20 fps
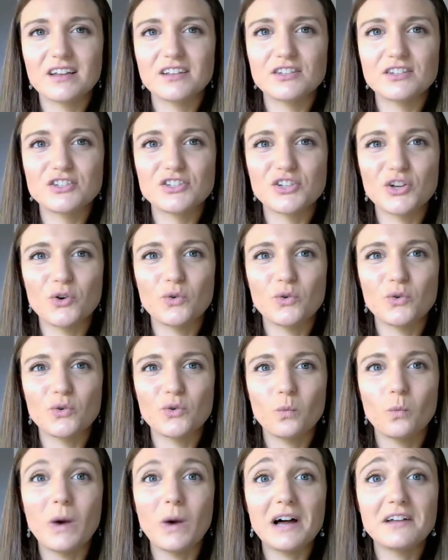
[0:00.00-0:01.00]
So
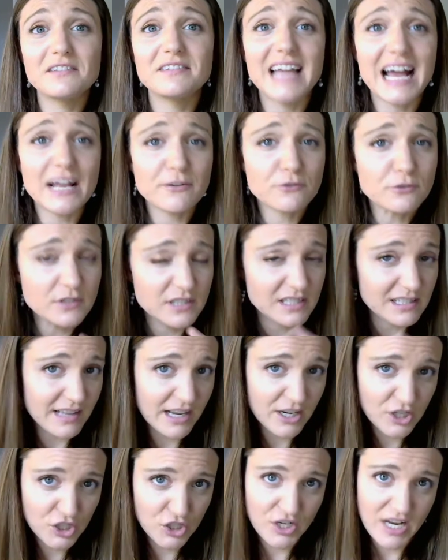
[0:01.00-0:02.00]
while natural
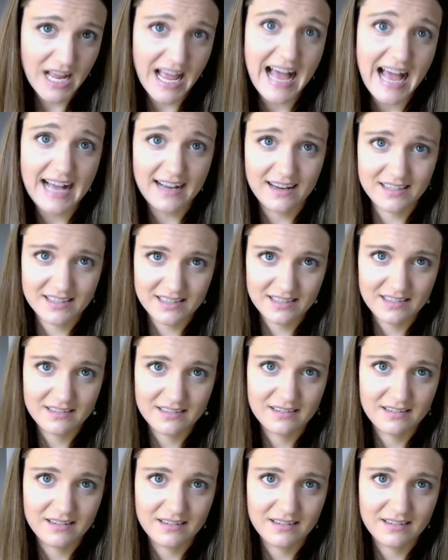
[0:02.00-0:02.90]
selection acts